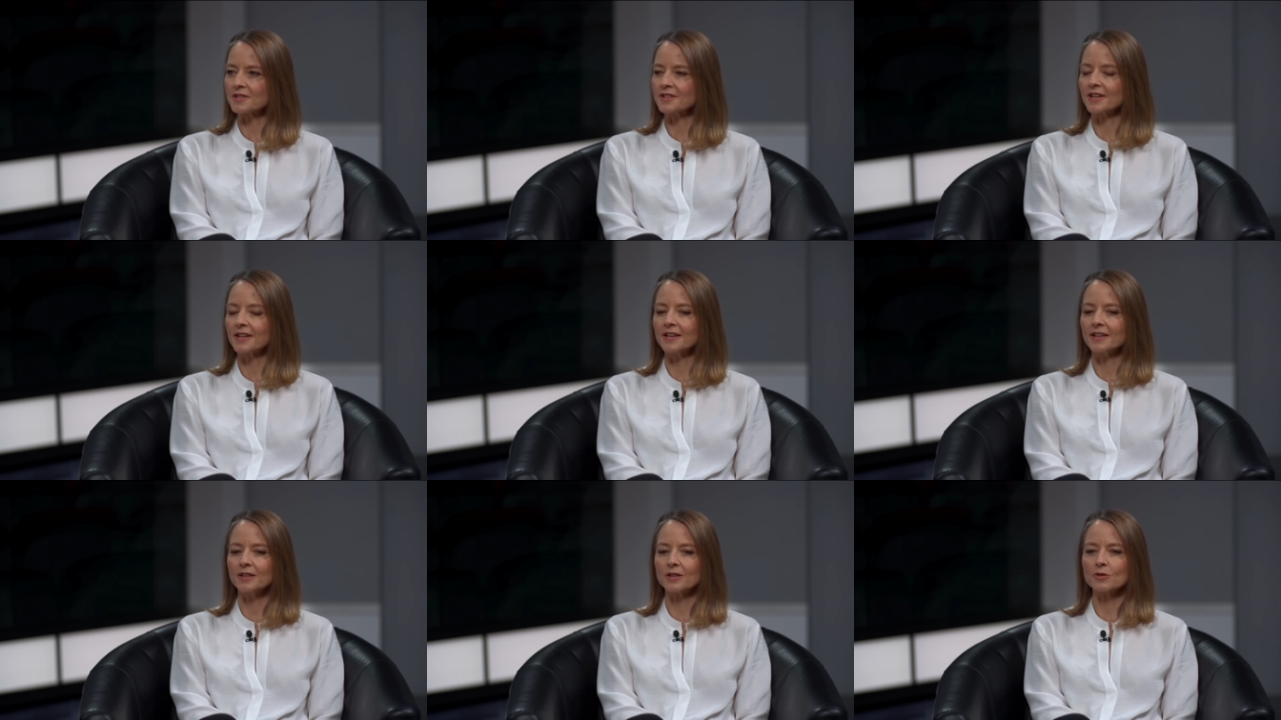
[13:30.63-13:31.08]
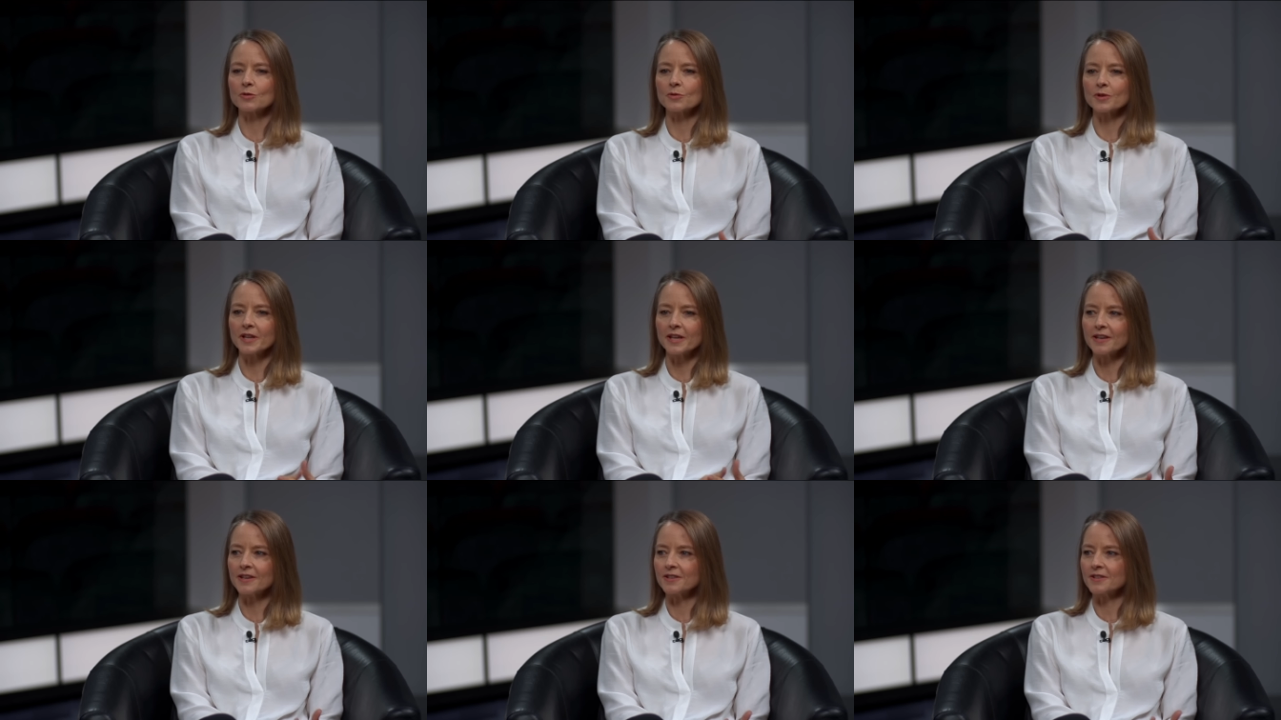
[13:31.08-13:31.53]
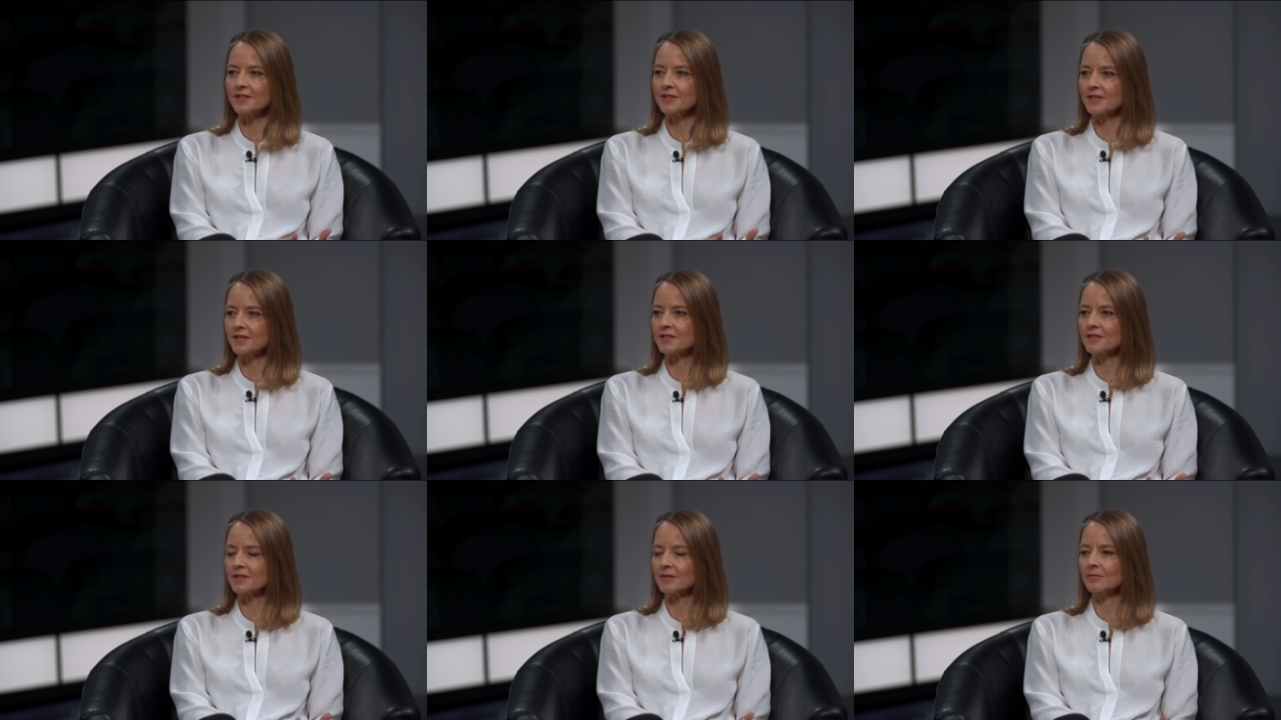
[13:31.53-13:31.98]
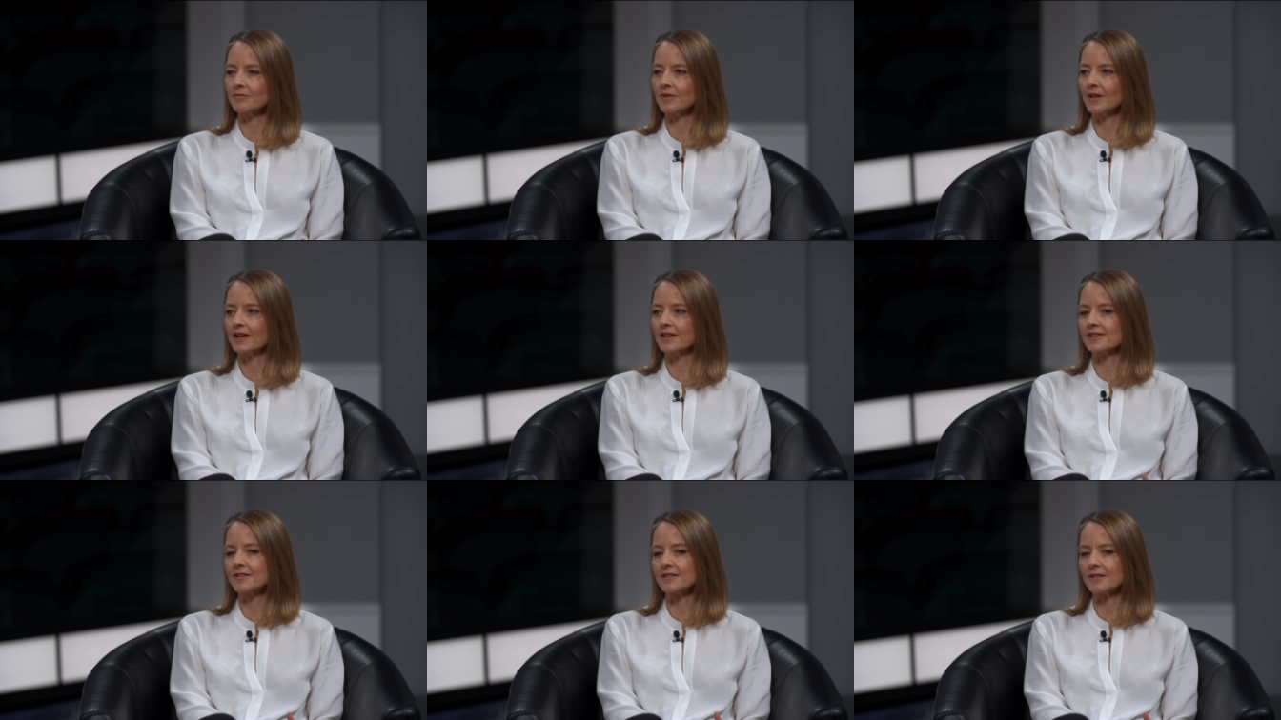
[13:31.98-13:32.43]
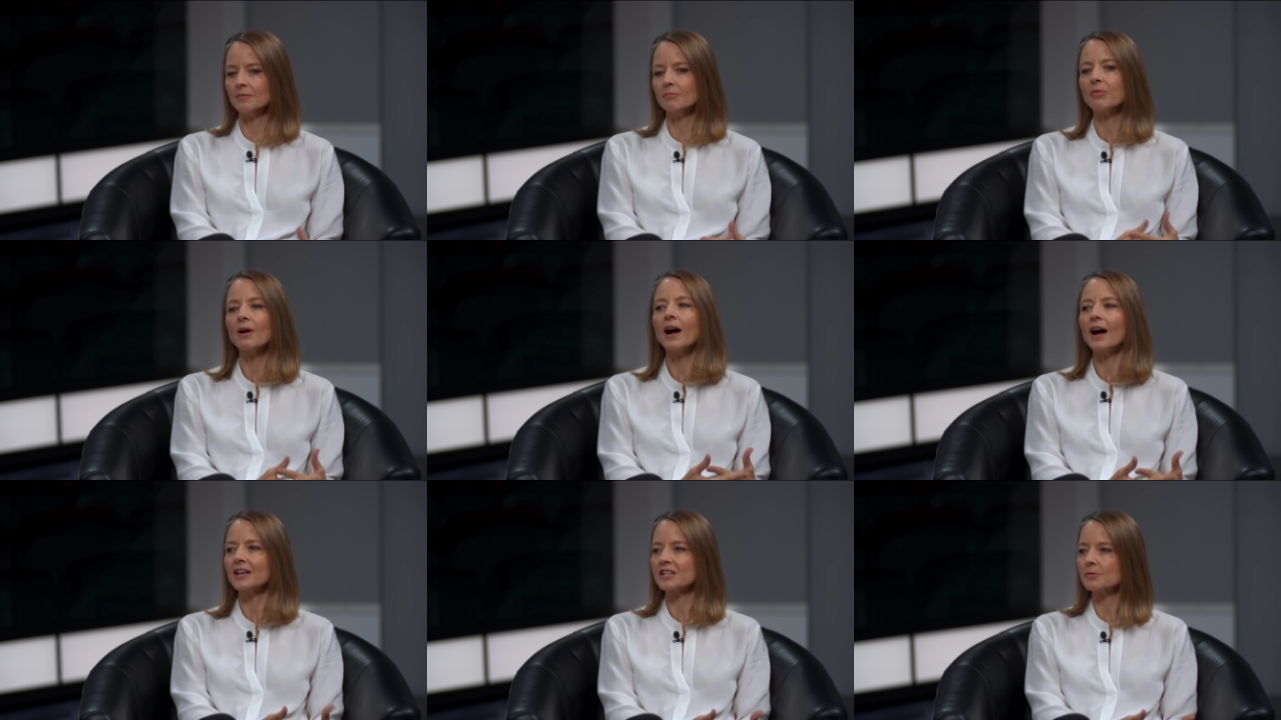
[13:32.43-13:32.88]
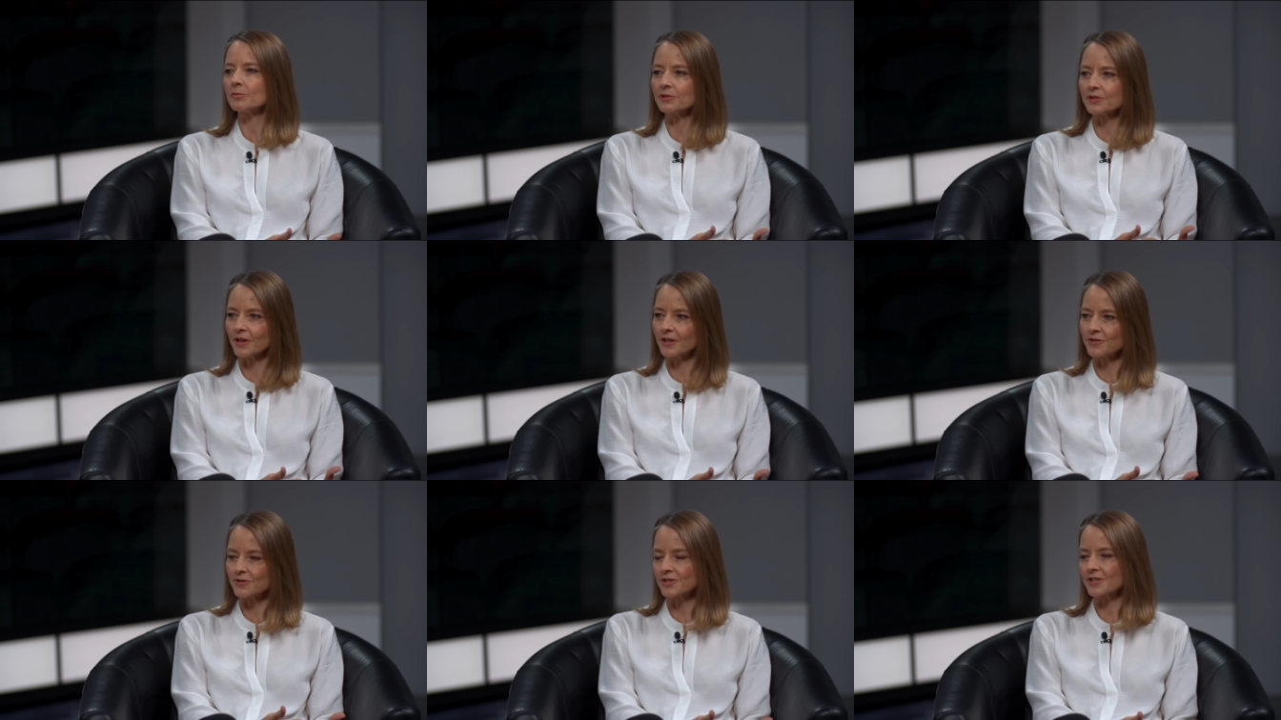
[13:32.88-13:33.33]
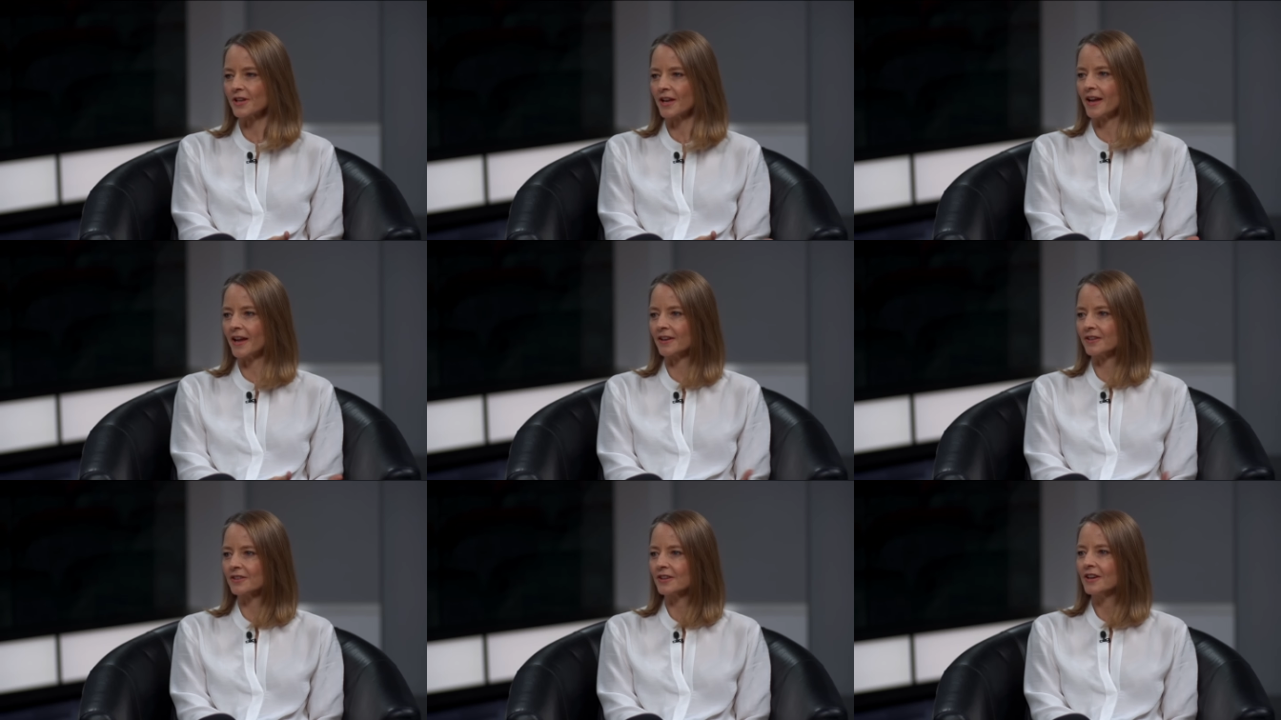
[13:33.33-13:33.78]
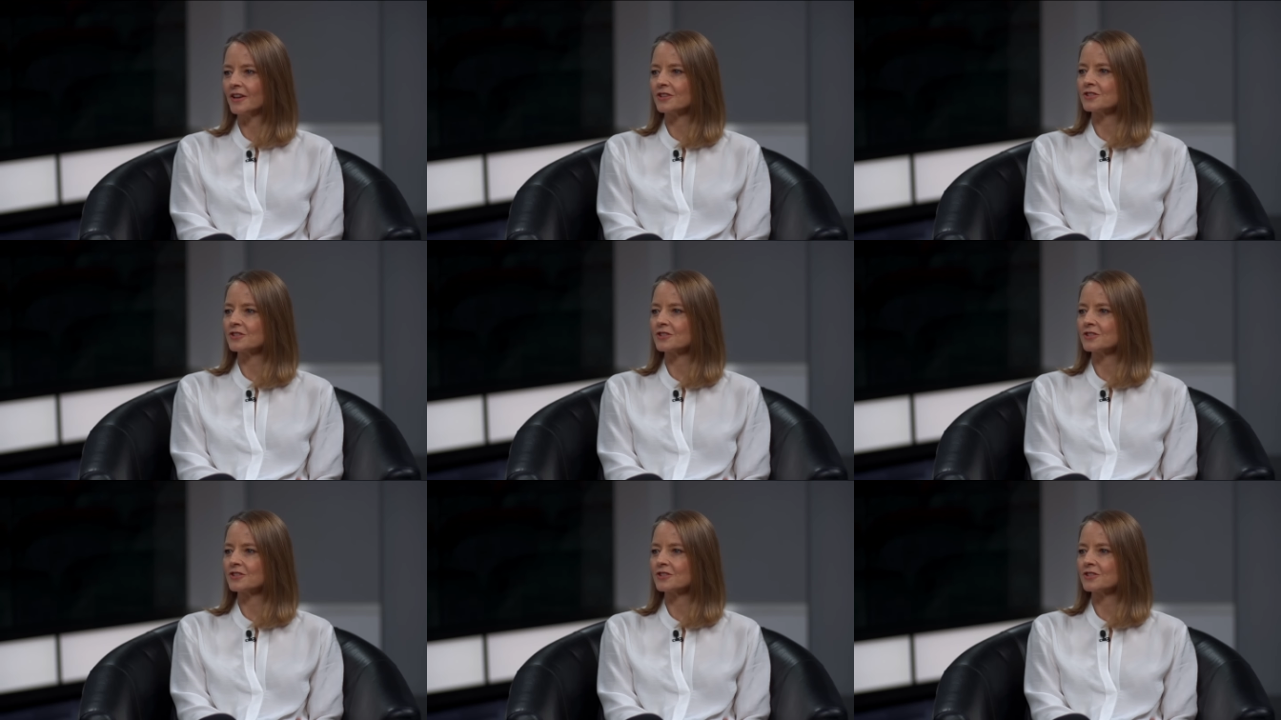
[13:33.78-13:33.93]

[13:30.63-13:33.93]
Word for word: They created a system that is impossible to understand